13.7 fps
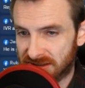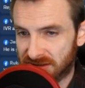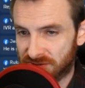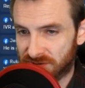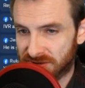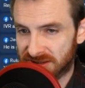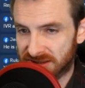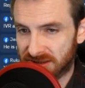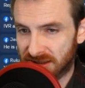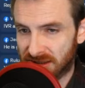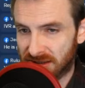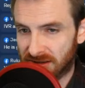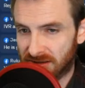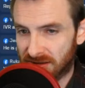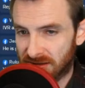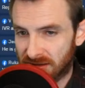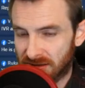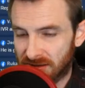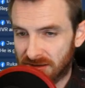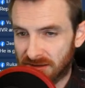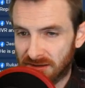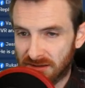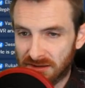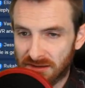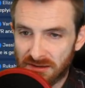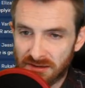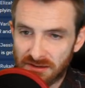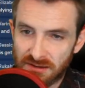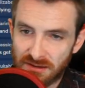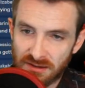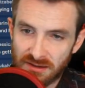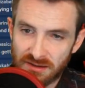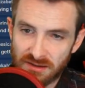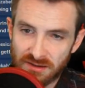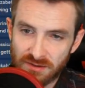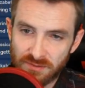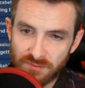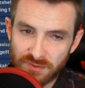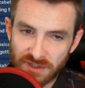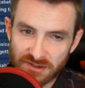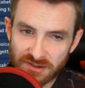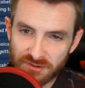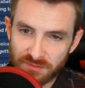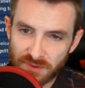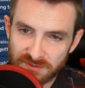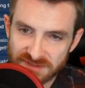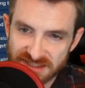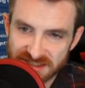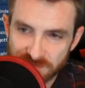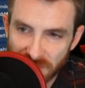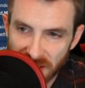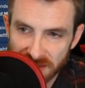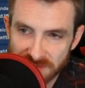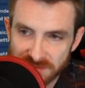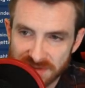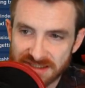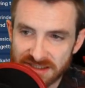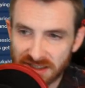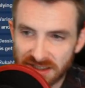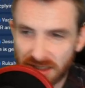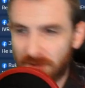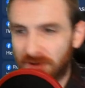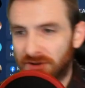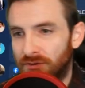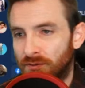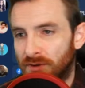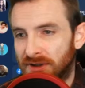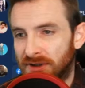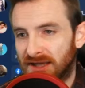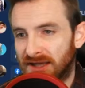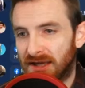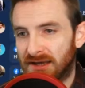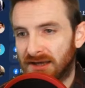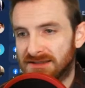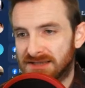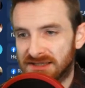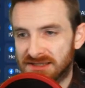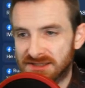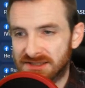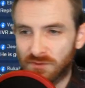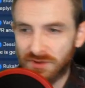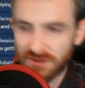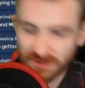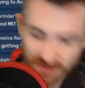20 there. But yeah, no, they're probably testing bottoms. Let's see. How about U1K? Is that just one